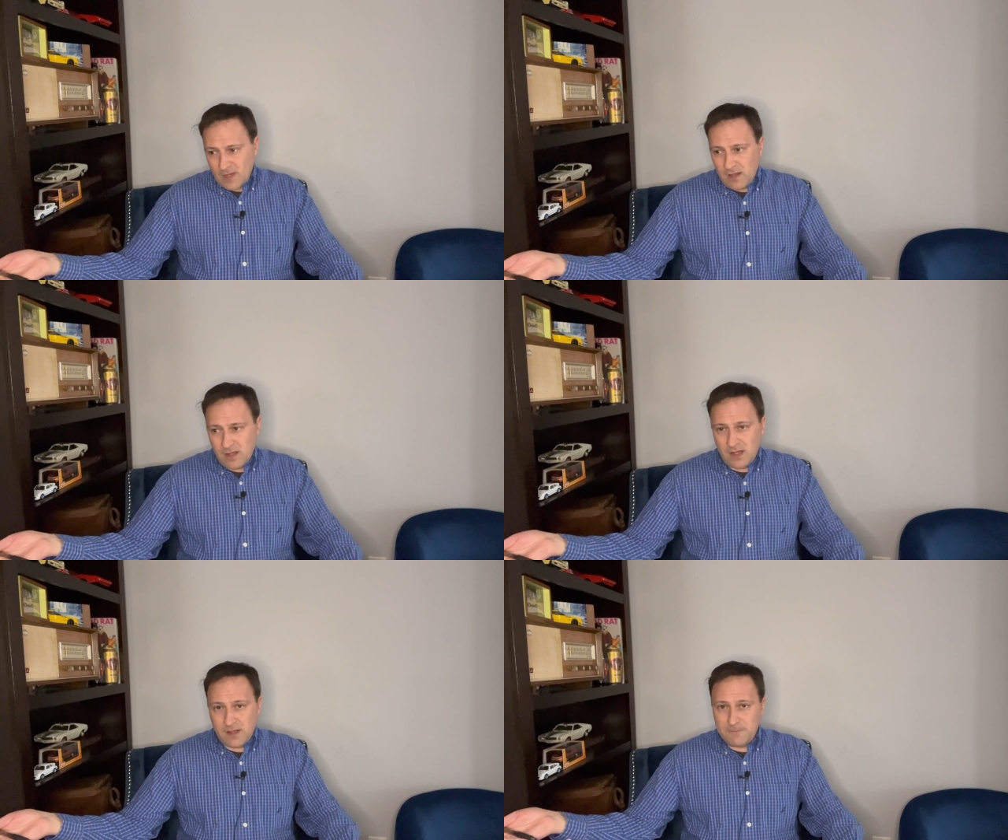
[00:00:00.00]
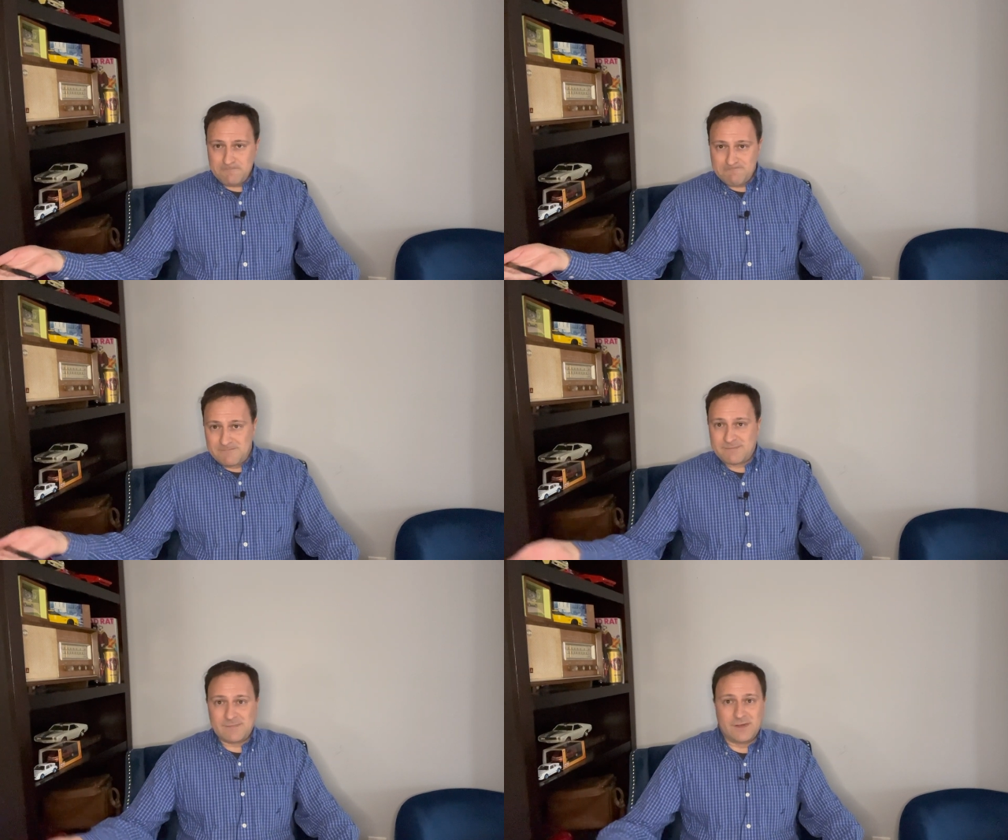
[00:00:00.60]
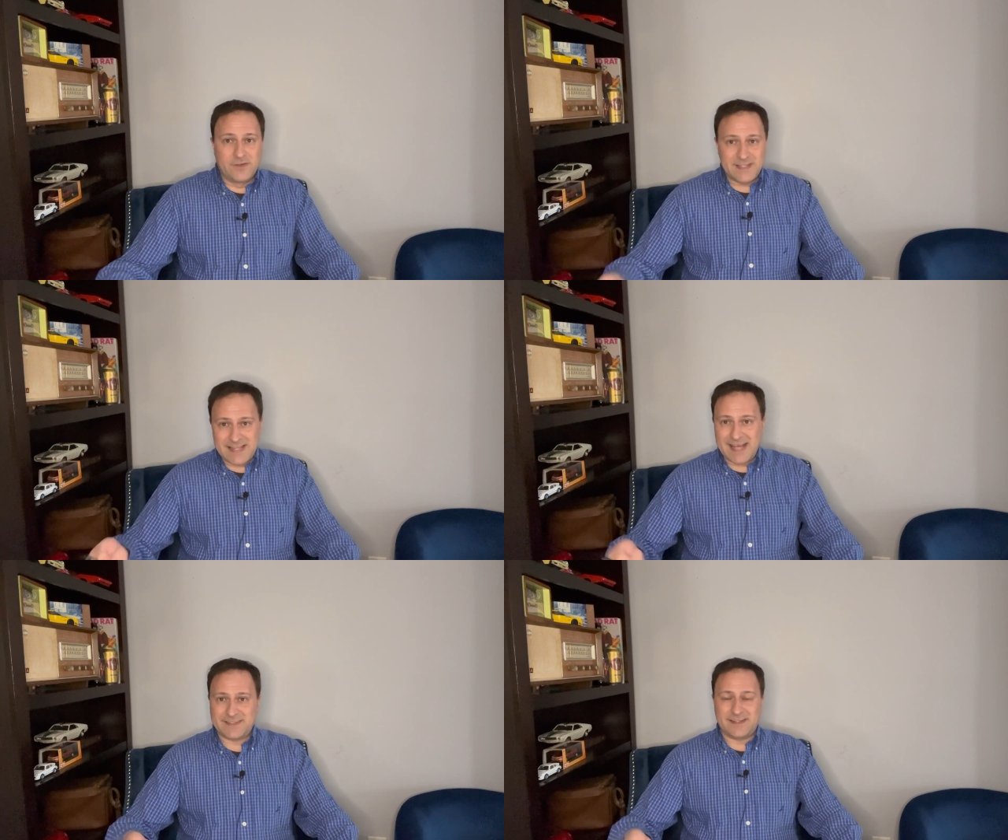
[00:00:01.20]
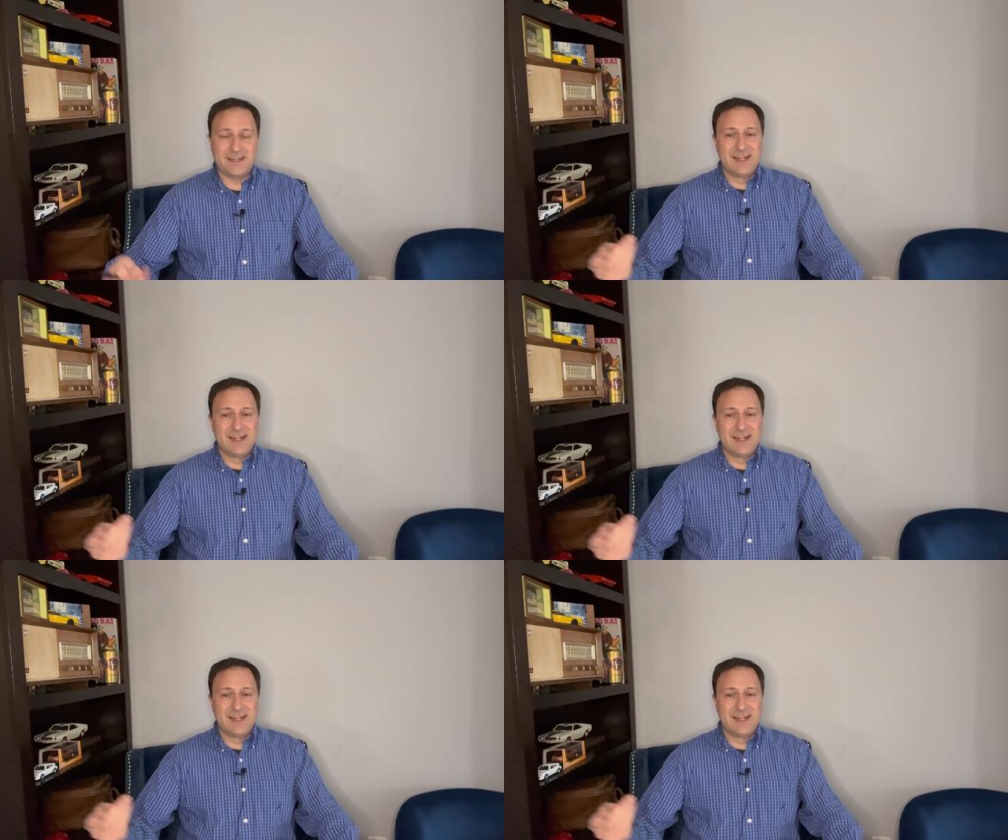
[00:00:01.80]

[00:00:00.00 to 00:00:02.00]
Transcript: well, this has it.